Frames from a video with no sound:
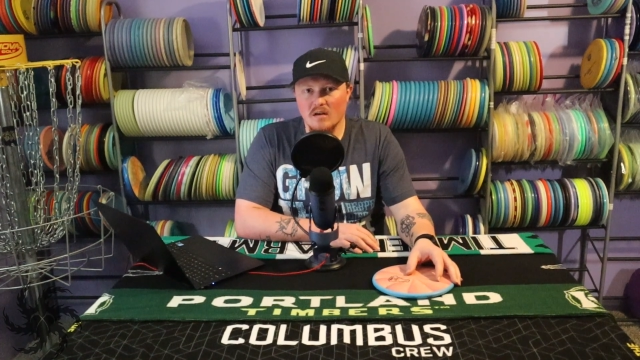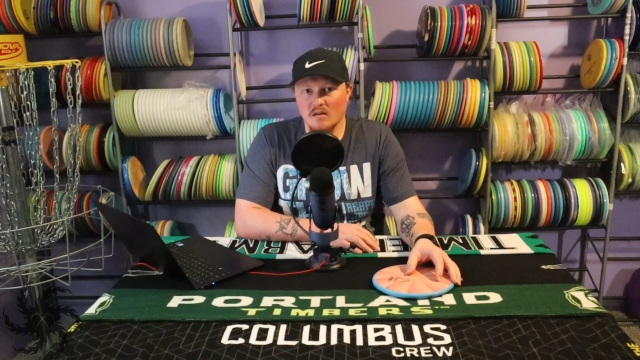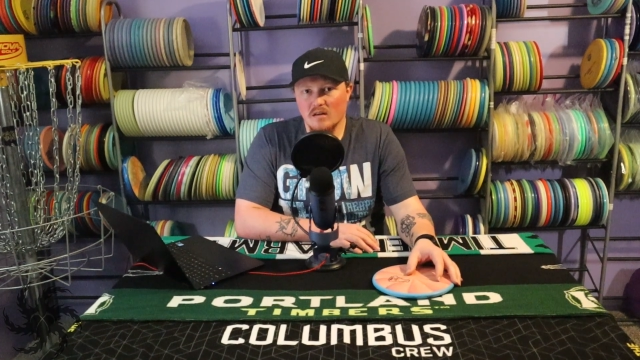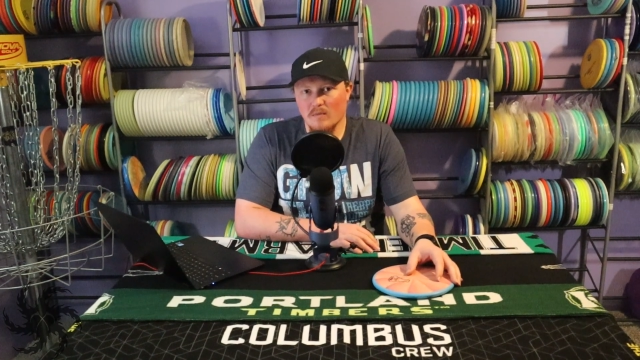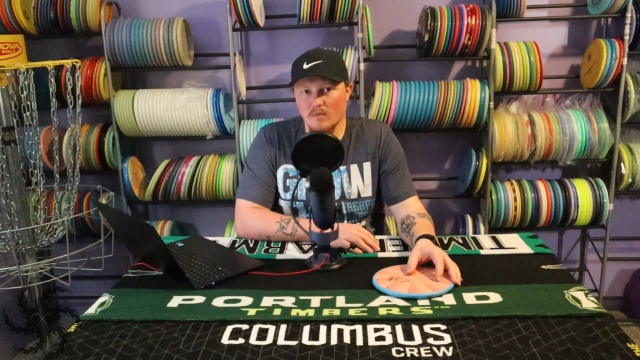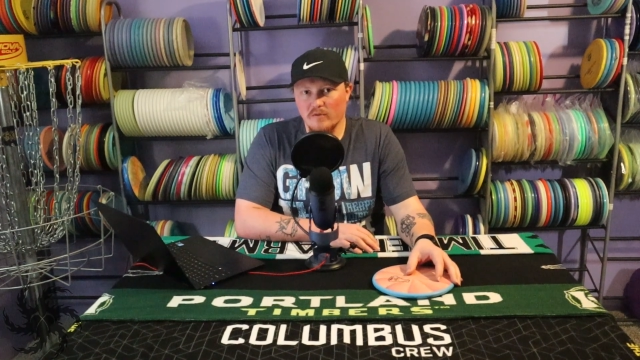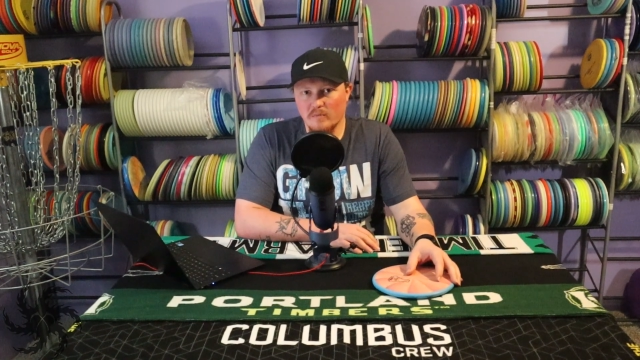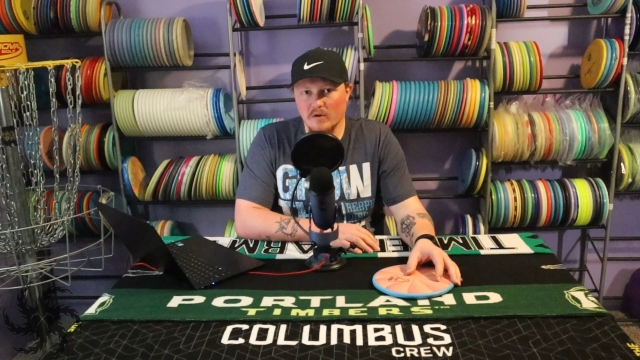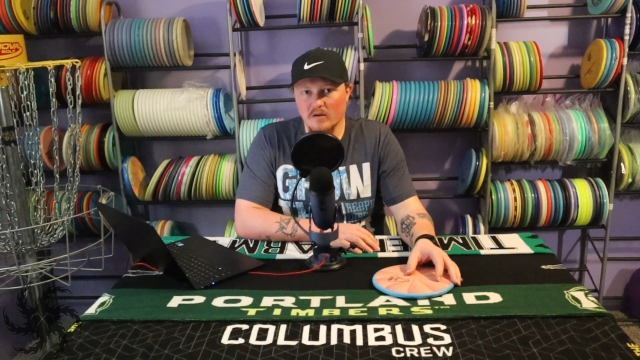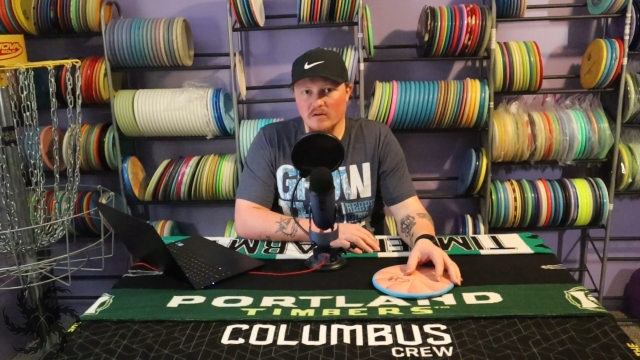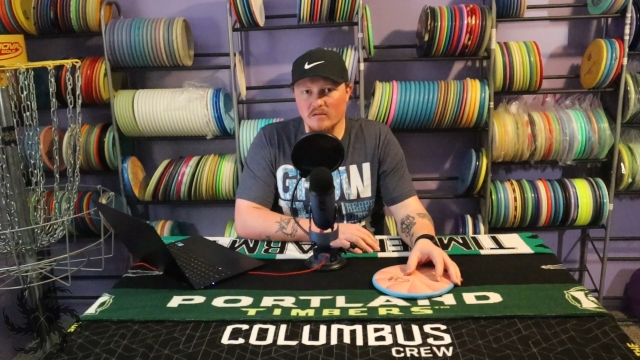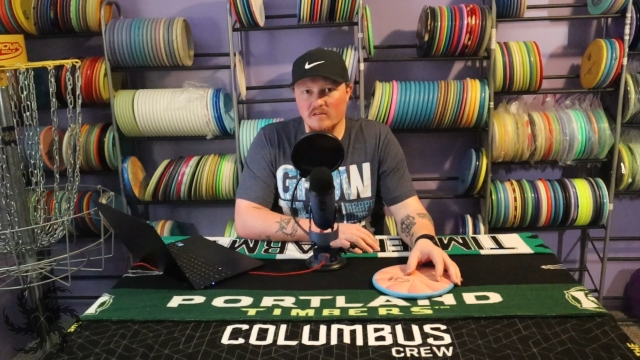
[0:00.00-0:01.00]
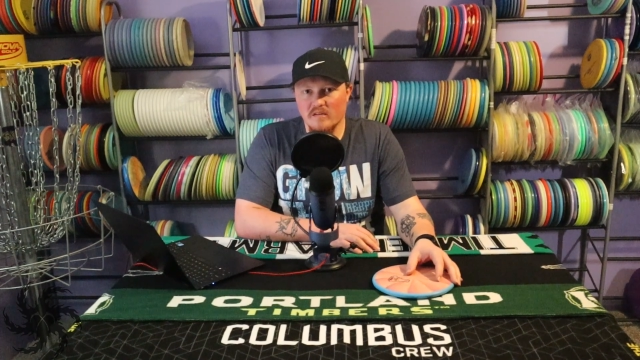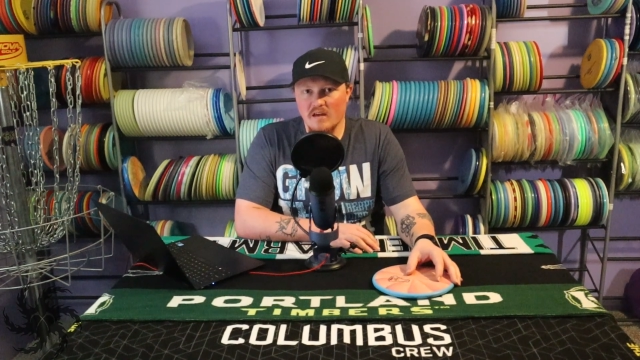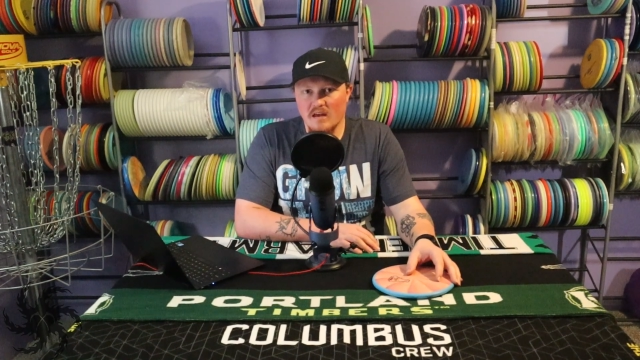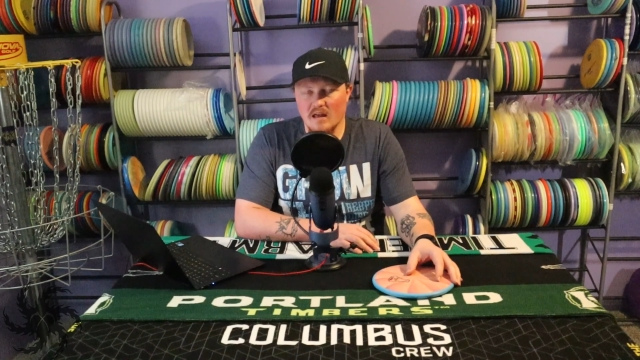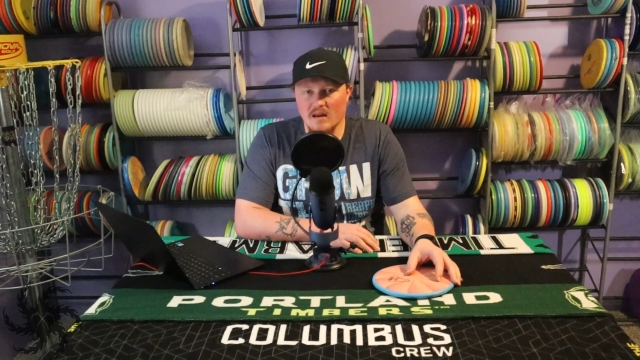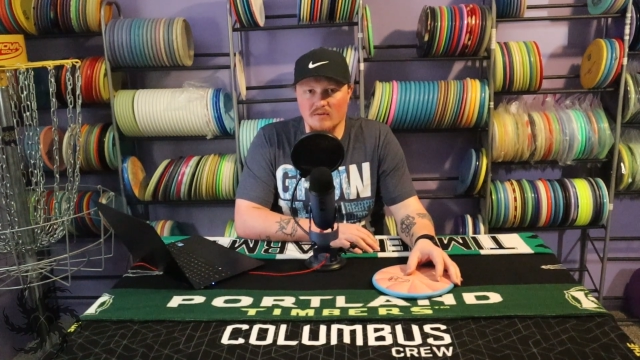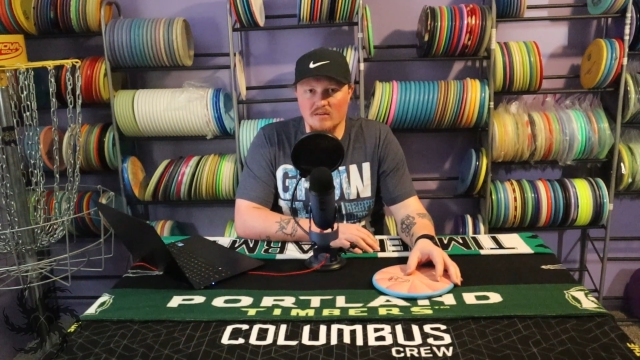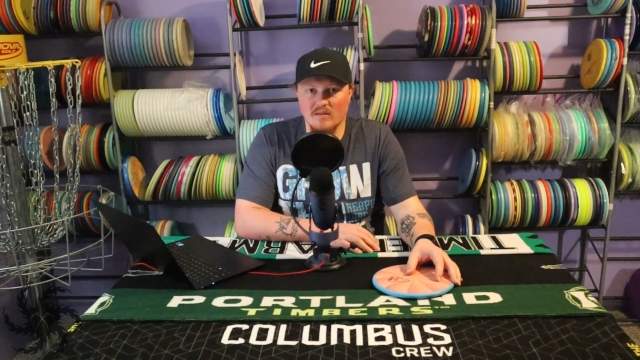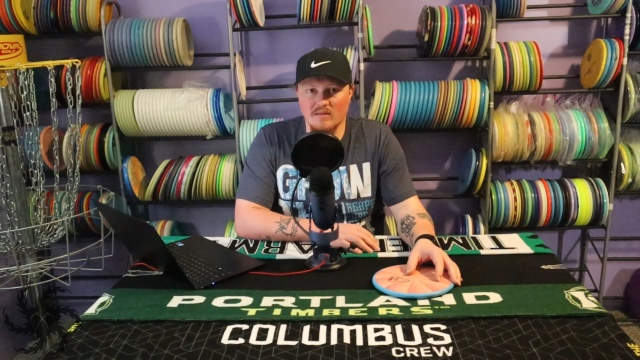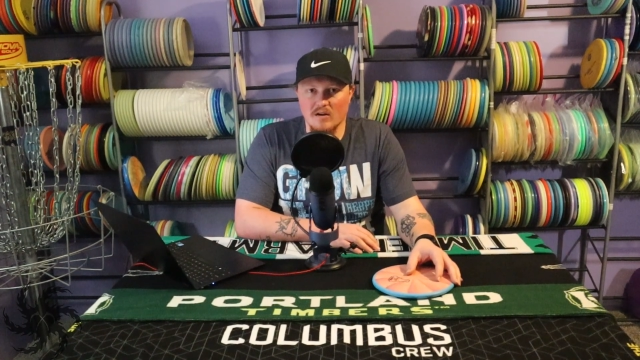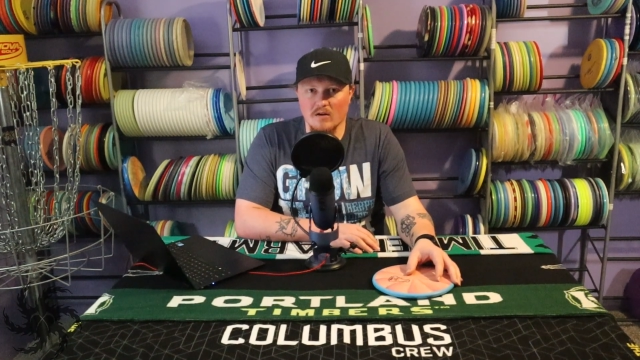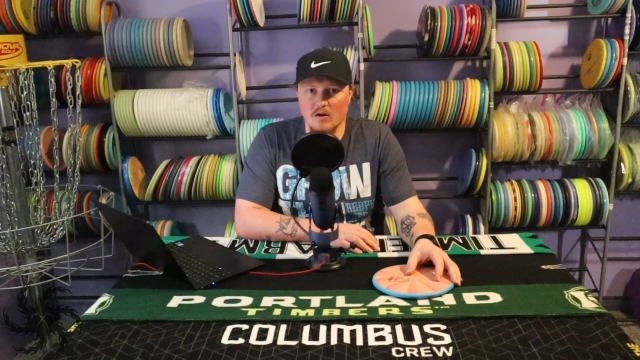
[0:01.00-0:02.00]
Unlike most putters and
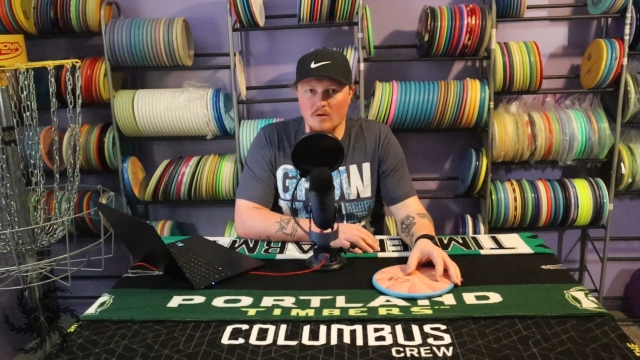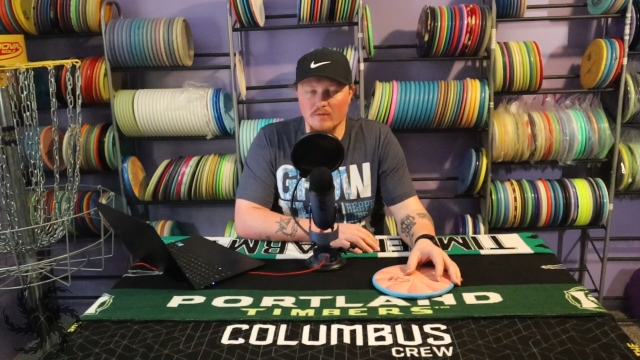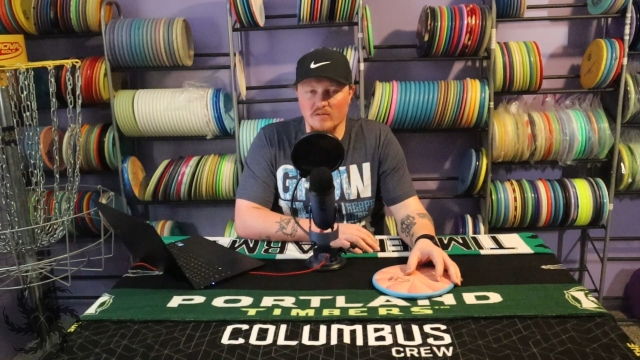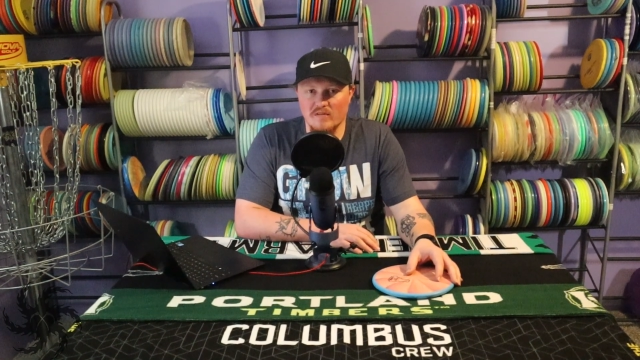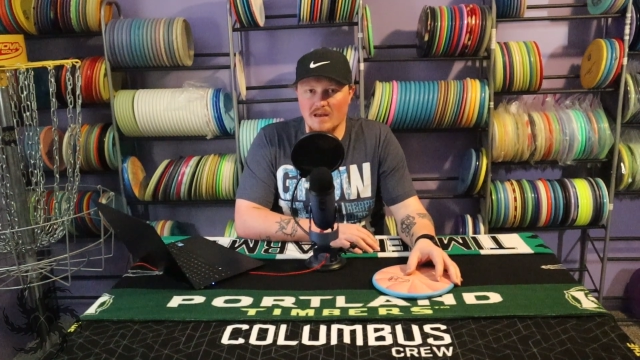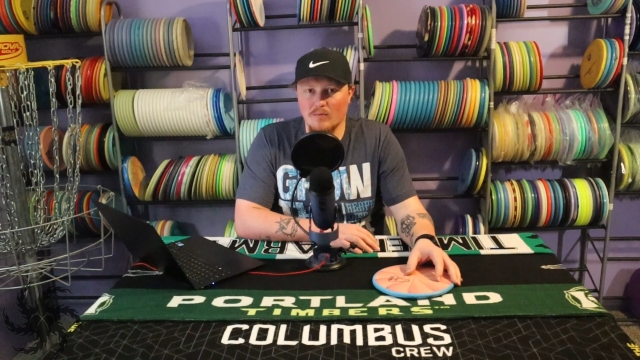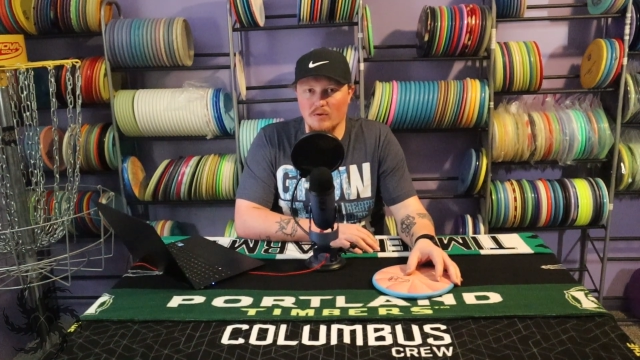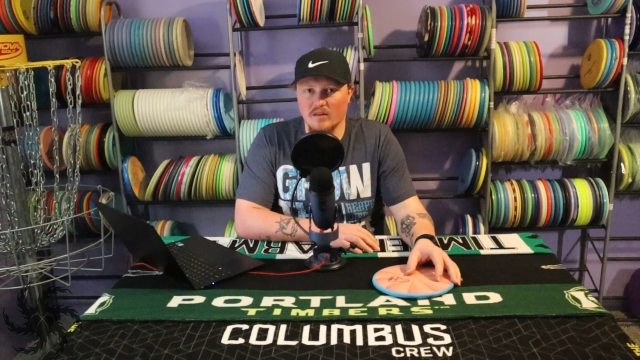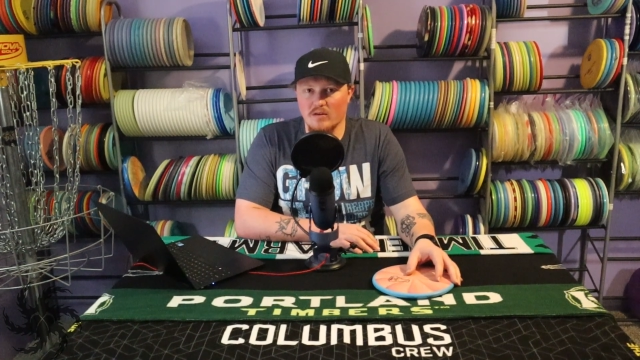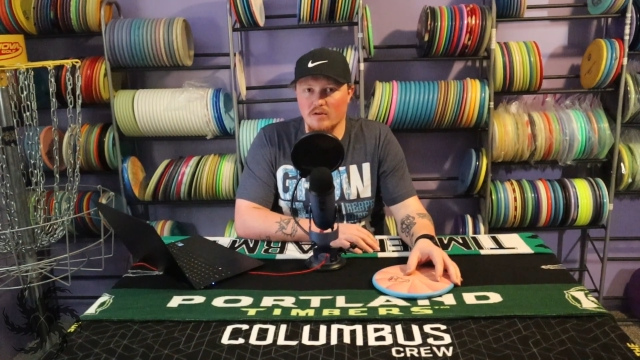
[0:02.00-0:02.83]
everything that are overstable that